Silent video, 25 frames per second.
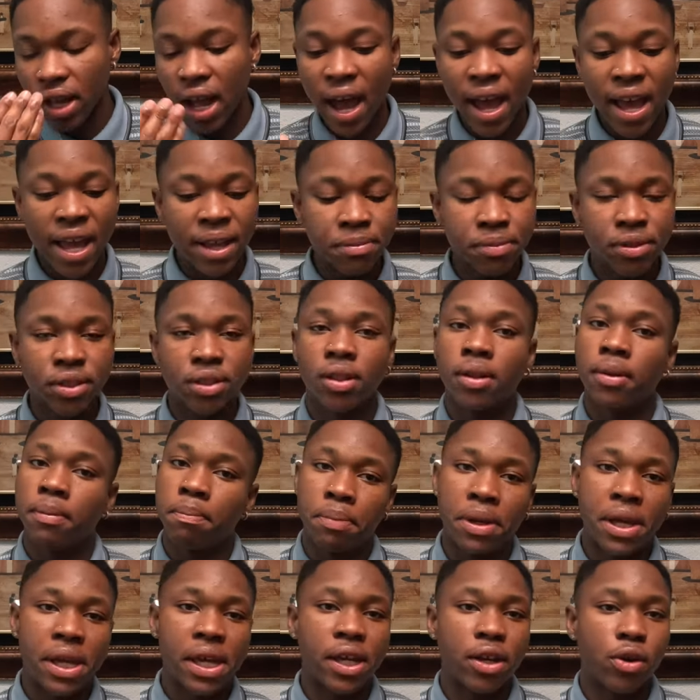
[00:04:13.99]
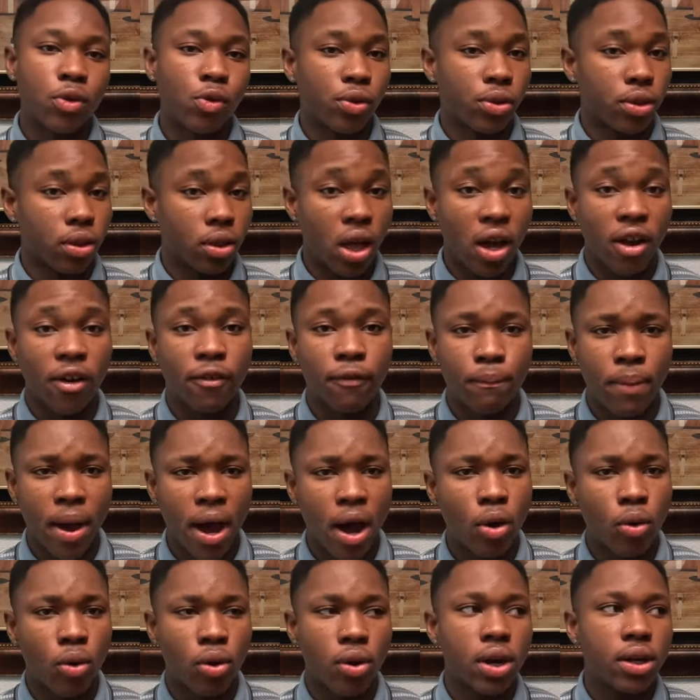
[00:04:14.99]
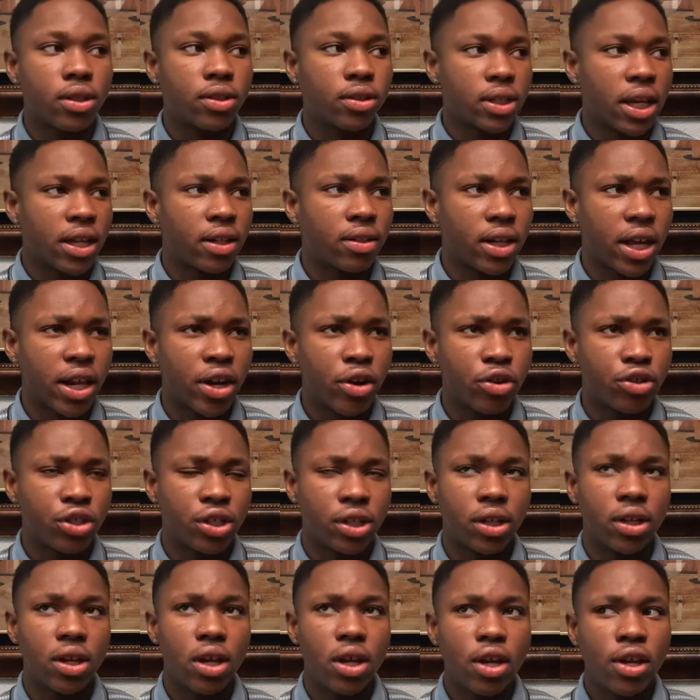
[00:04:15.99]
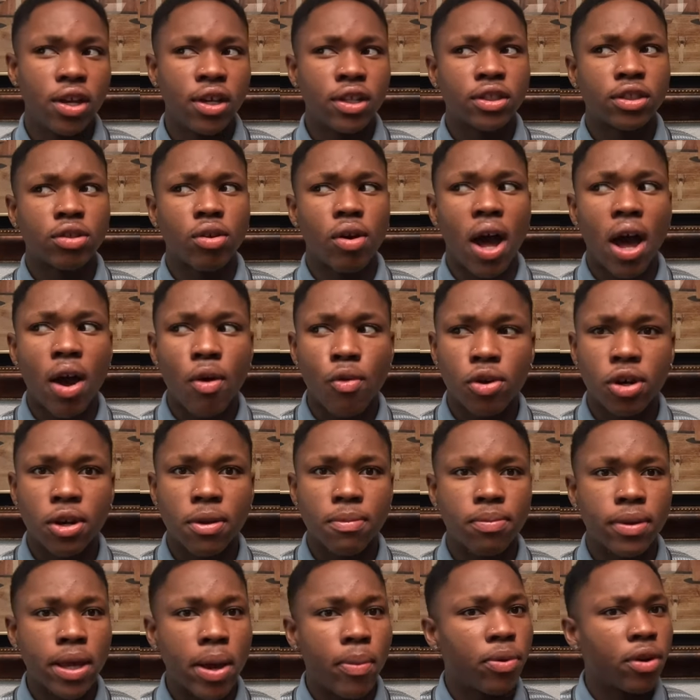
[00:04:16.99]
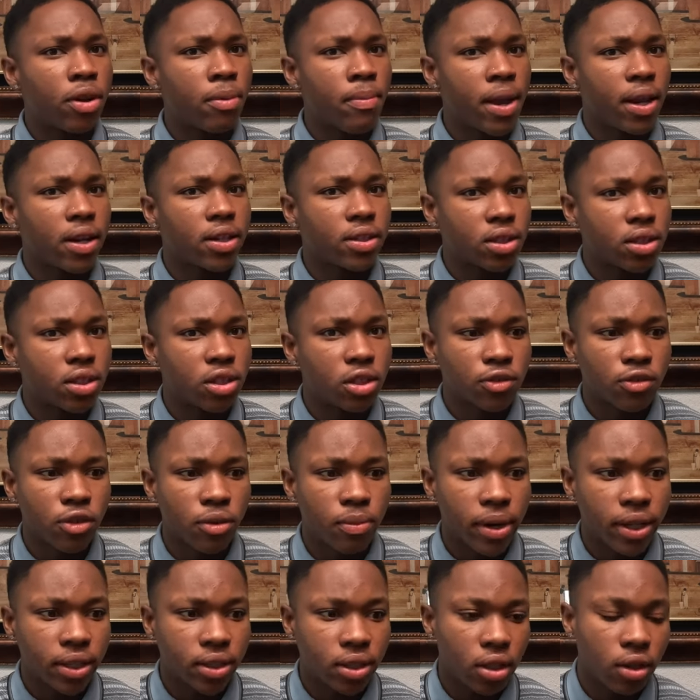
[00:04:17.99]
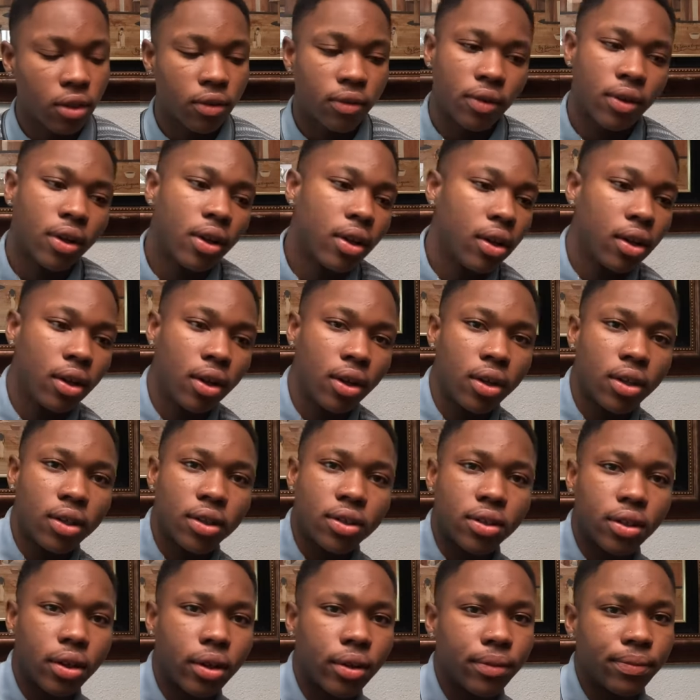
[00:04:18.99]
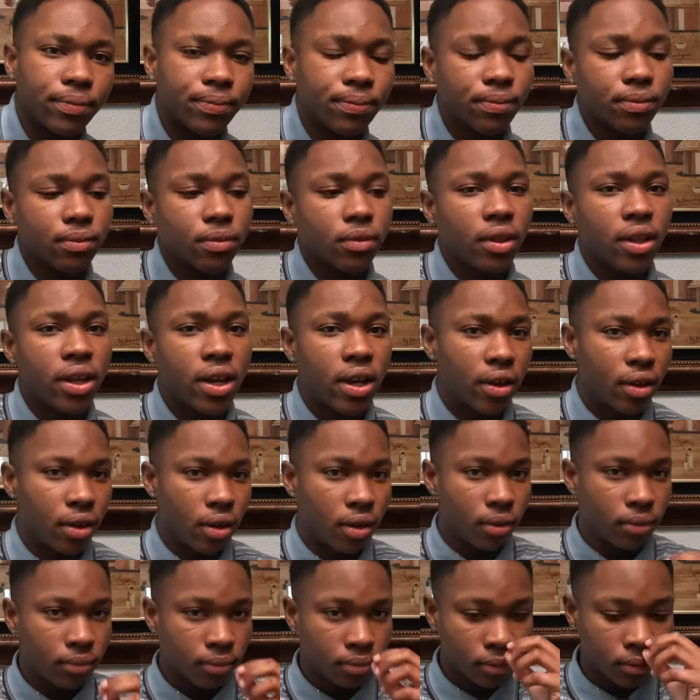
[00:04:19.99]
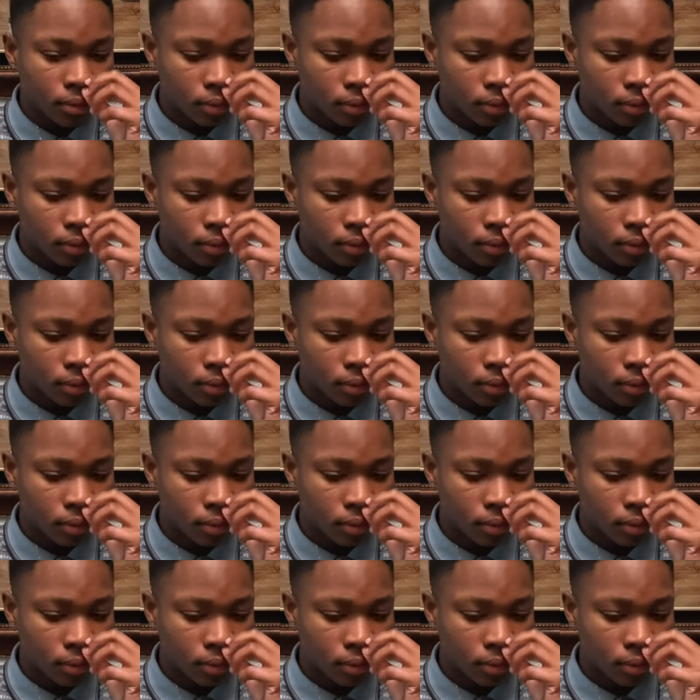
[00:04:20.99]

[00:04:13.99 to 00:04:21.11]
I am still a being with a lot of power and energy. So I want to be able to make decisions for myself. So yeah, yo.